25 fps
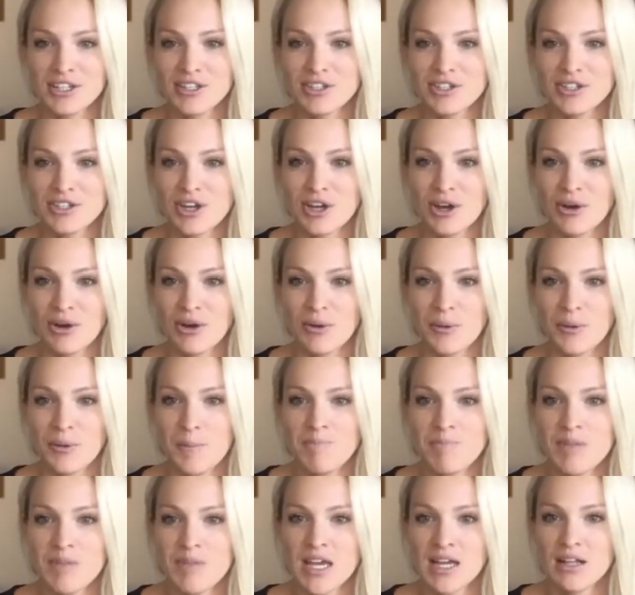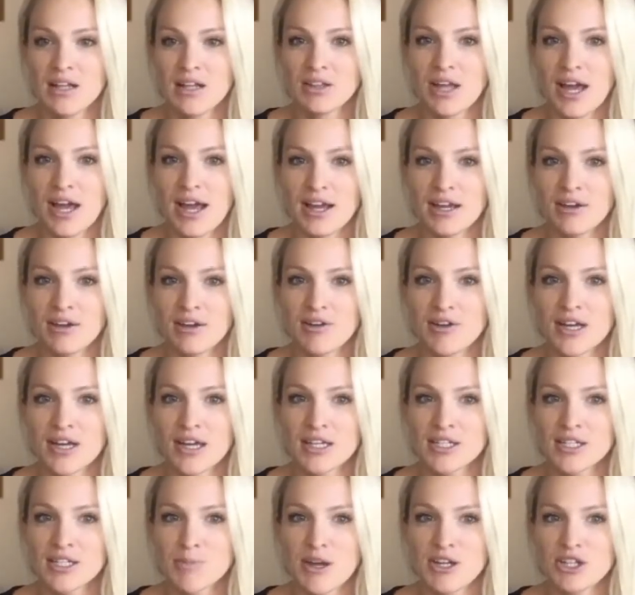So like
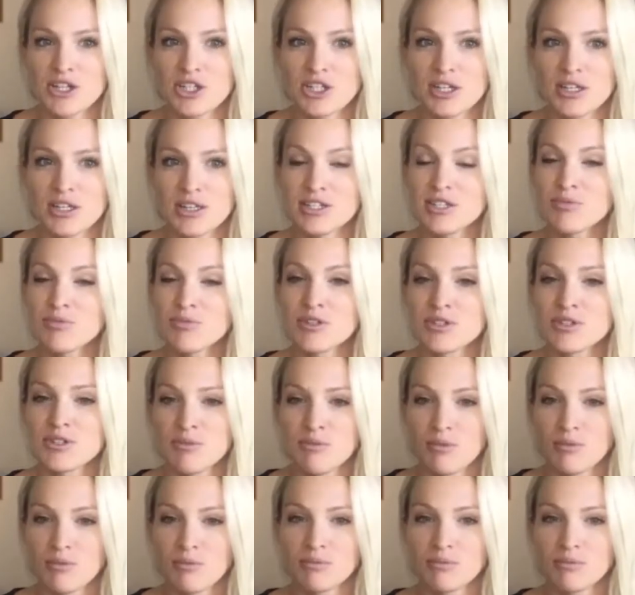especially this was